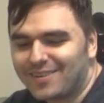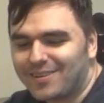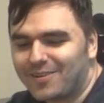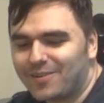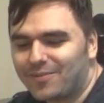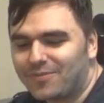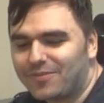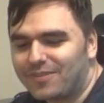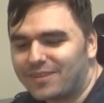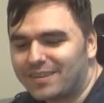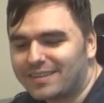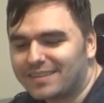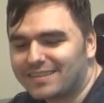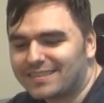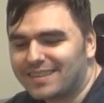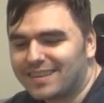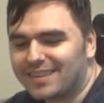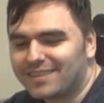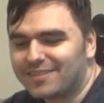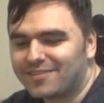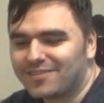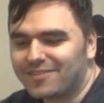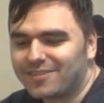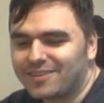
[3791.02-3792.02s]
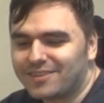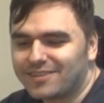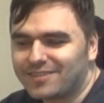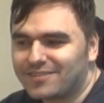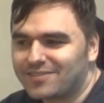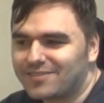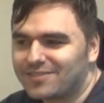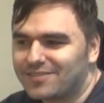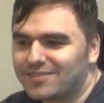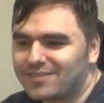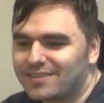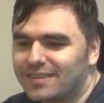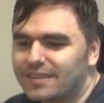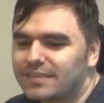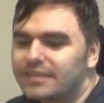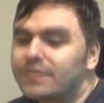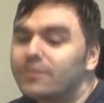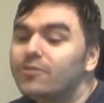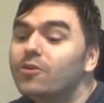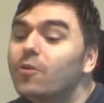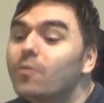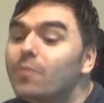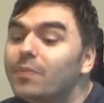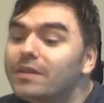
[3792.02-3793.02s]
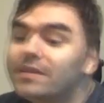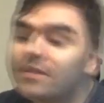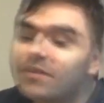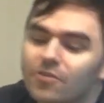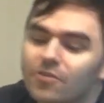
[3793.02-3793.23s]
Hopefully it's not going to... Can you open